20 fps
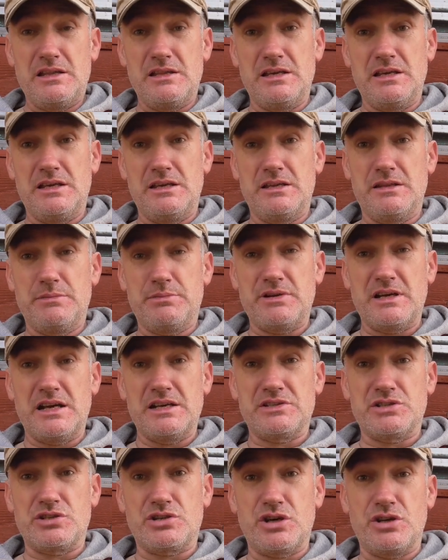the the
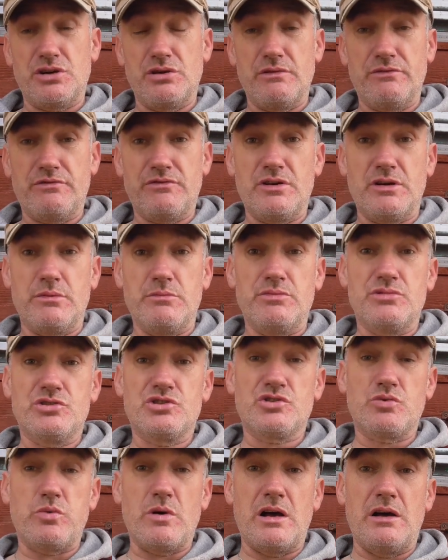price has gone up from
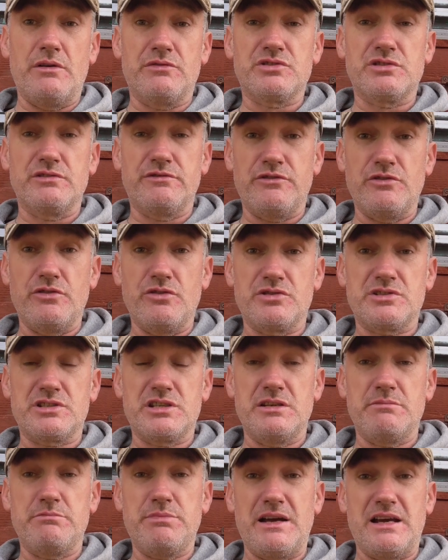12 to
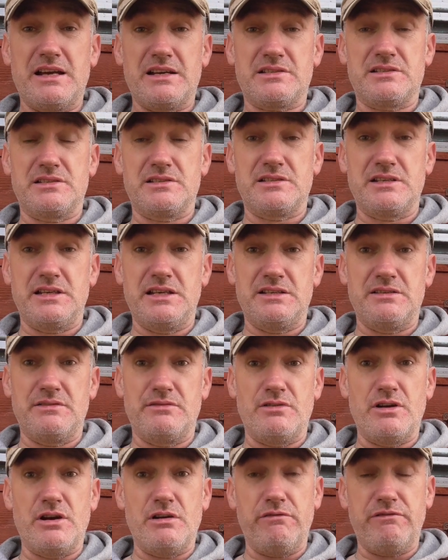14 packs of seed
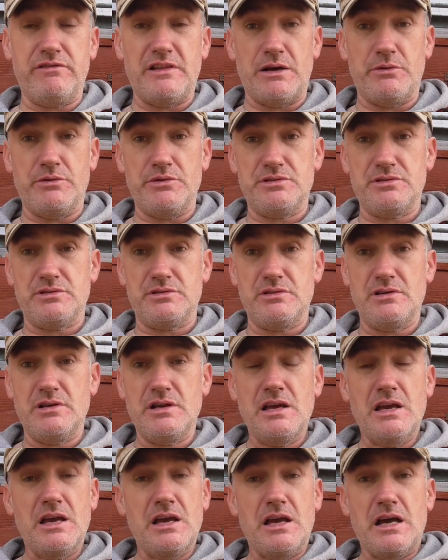and all flowers
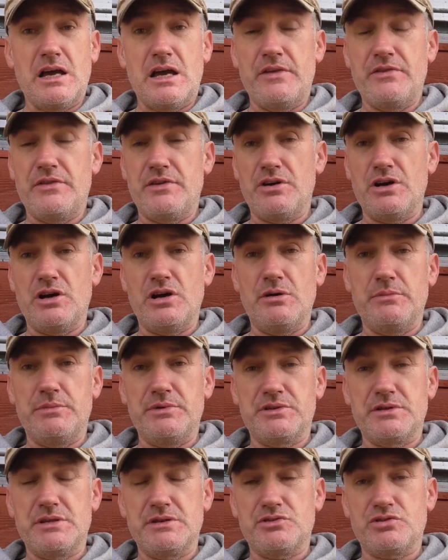and they're all
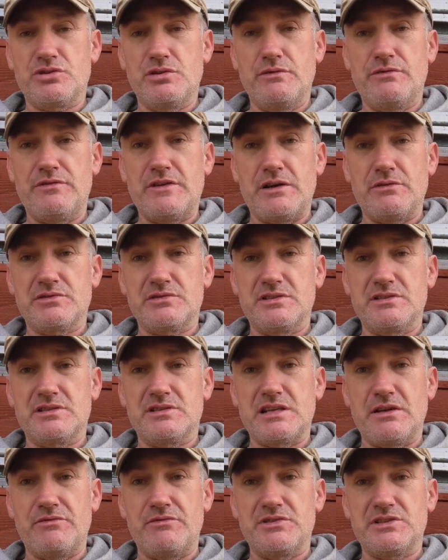between
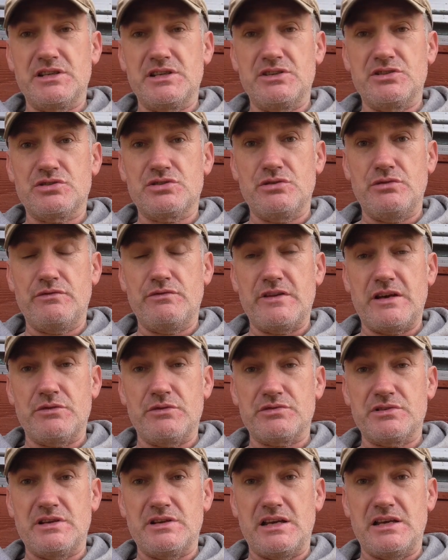2017
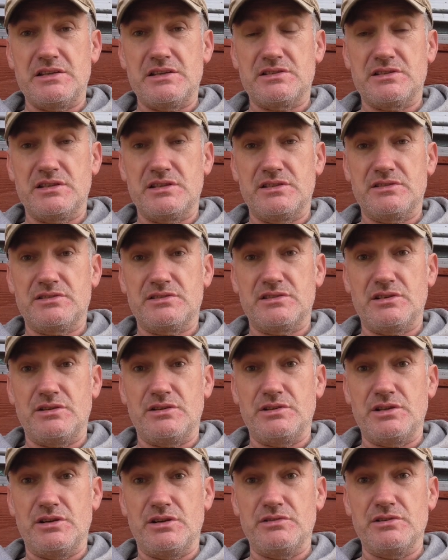2018
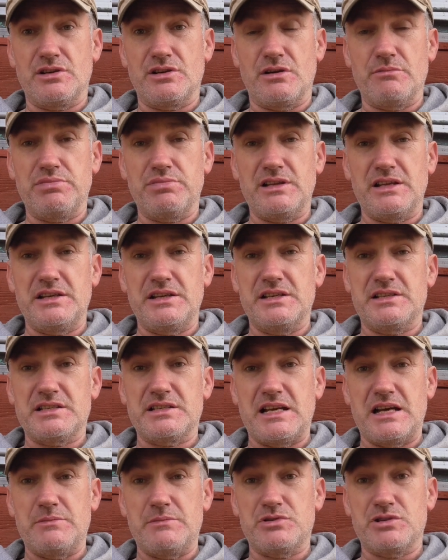so you know you've got plenty of
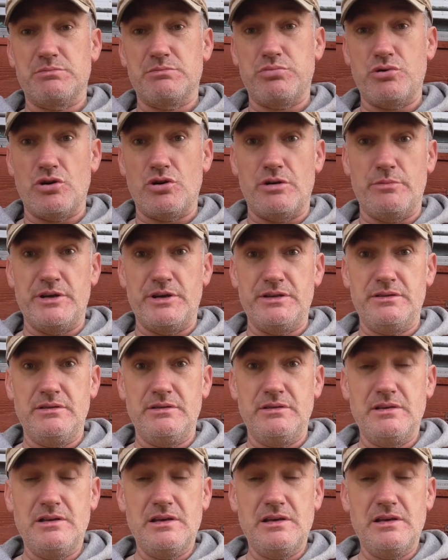time to put them in